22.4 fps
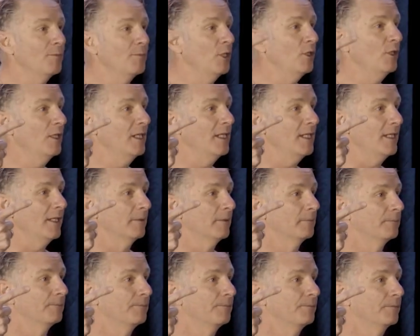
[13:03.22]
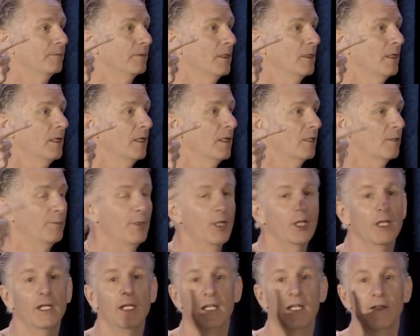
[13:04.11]
community.
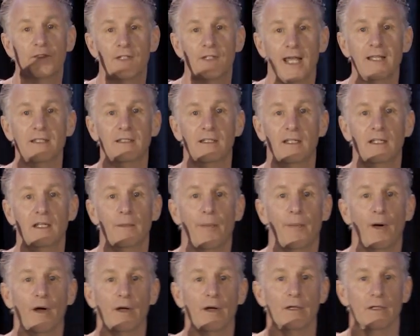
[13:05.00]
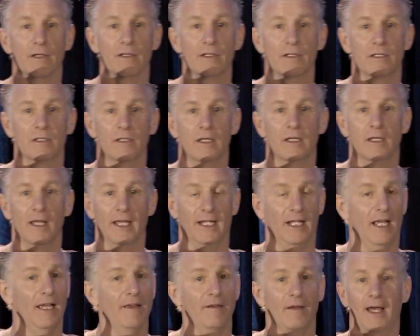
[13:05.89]
Community of destiny partners.
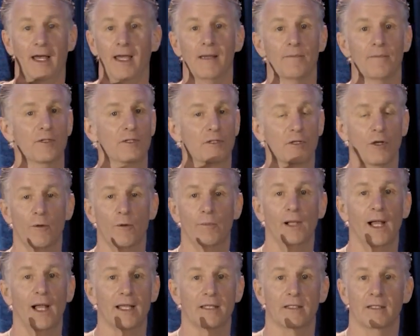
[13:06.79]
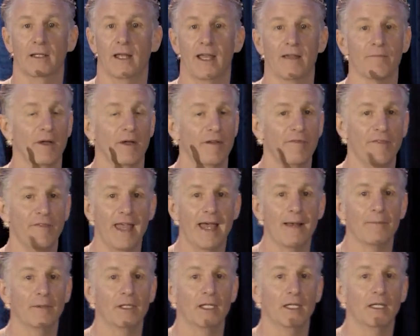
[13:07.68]
Like I am so blessed that I have my
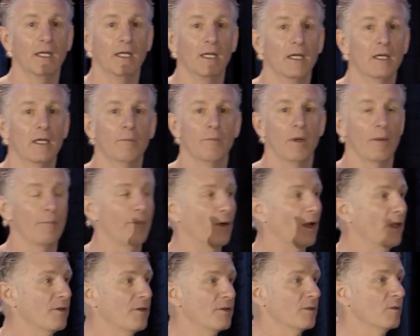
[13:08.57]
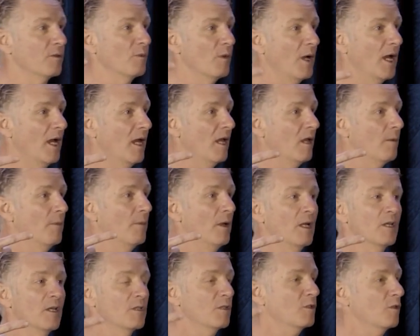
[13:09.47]
family, my brothers in realm,
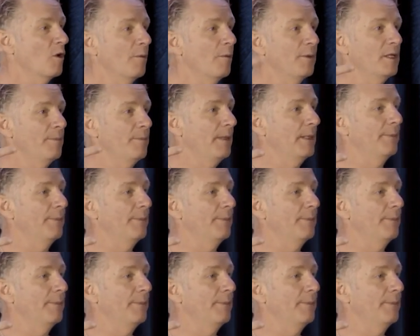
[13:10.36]
so many